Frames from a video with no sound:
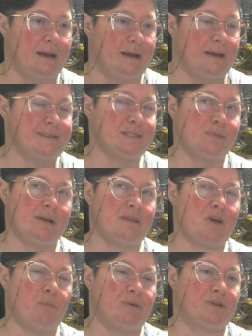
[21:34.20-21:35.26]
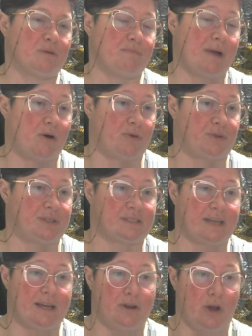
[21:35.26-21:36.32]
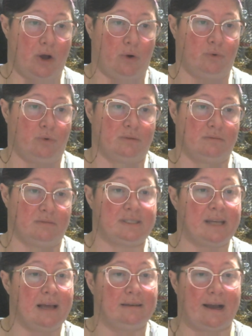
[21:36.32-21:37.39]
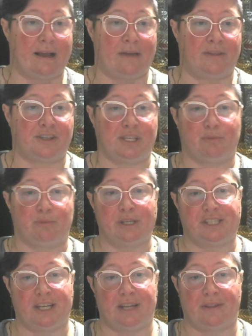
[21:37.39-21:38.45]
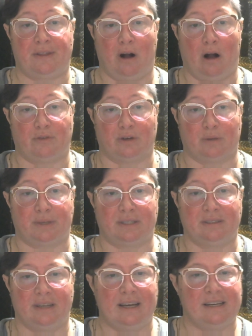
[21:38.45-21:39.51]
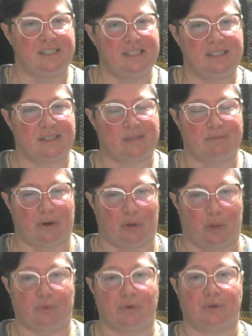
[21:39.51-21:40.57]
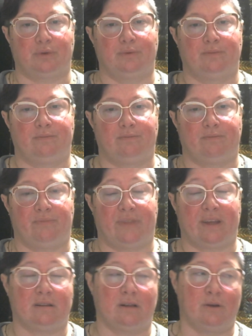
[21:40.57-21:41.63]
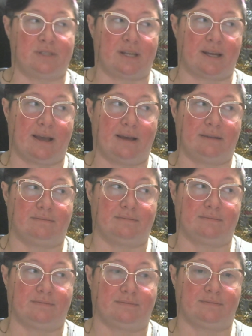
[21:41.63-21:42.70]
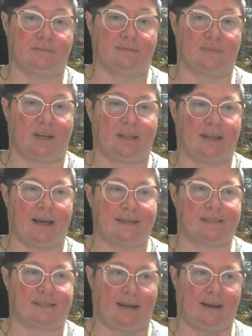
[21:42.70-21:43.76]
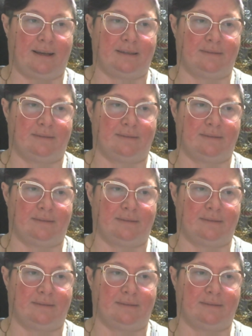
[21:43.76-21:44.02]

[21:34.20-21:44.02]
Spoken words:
Isabel opened her mouth to say no, tell Laia that she appreciated the offer, but she'd just muddle through, then closed it again. Laia sighed.